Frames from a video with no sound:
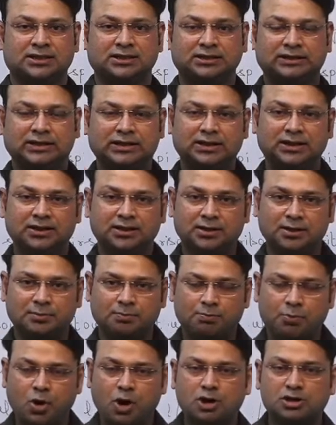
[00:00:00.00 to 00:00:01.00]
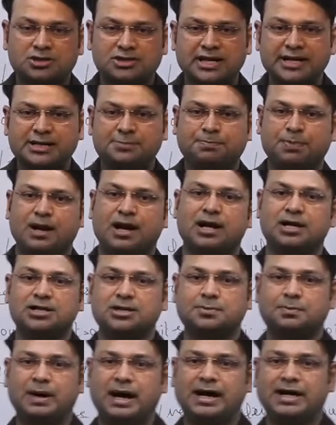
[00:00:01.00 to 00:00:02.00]
the bauxite
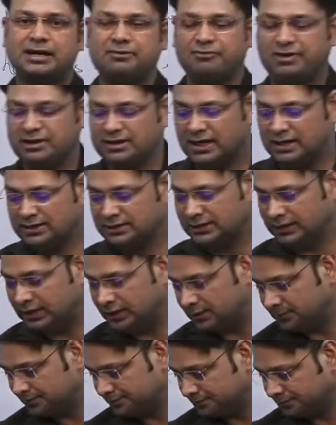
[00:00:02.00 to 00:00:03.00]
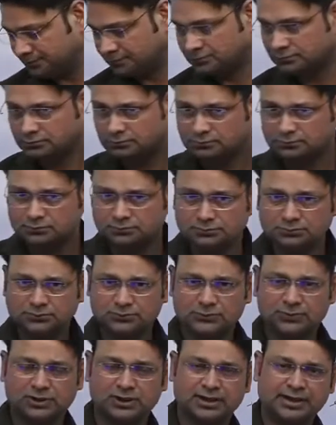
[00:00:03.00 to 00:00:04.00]
plant by Vedanta,
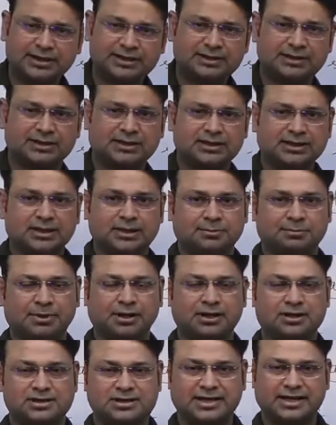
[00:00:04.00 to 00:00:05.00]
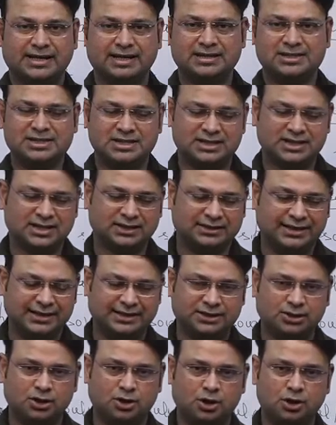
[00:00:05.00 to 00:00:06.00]
right? Because they consider
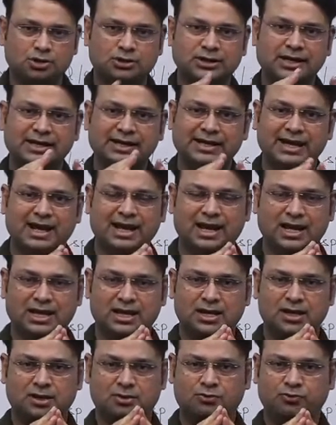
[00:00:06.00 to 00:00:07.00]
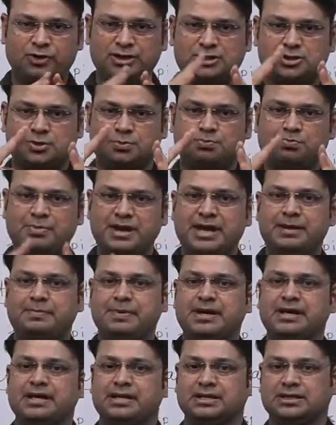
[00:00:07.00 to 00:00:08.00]
that on the hill, which may
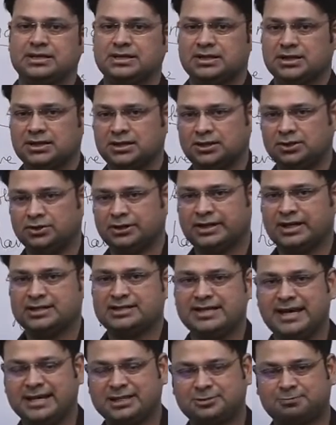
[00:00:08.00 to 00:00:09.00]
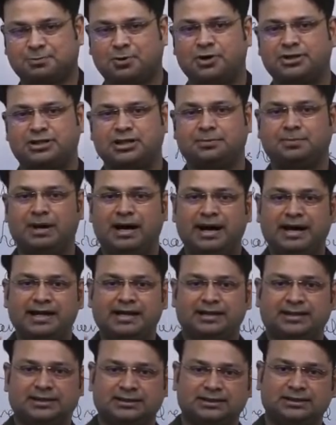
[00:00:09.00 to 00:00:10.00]
be, you can say, exploited
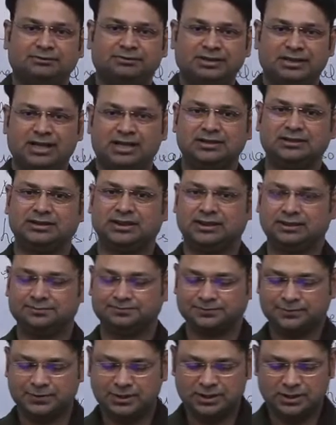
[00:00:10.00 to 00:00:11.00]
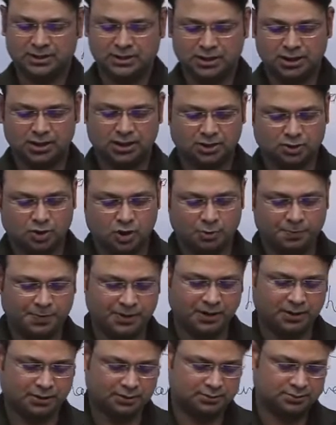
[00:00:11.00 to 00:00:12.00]
by the Vedanta
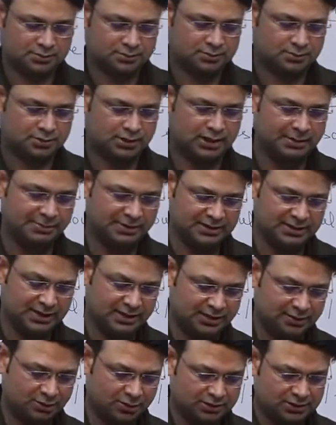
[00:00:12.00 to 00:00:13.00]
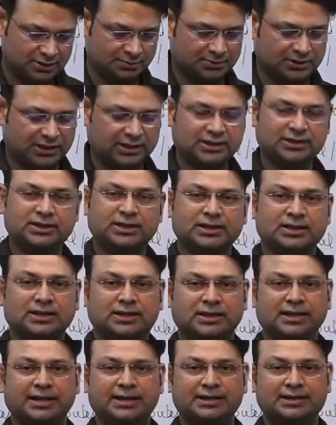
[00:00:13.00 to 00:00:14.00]
Copper Limited or something,
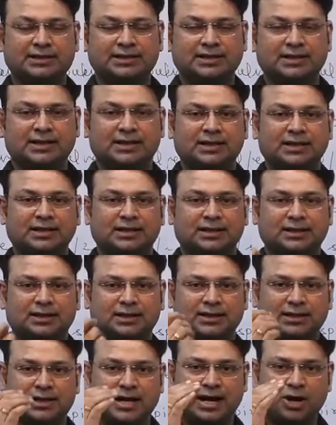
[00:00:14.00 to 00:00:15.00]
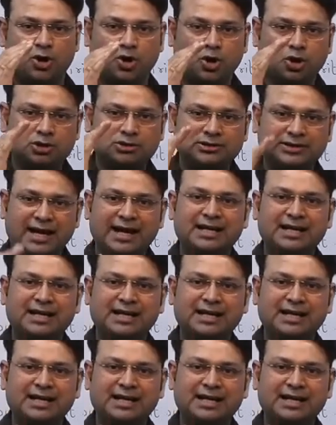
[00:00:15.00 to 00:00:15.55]
right? On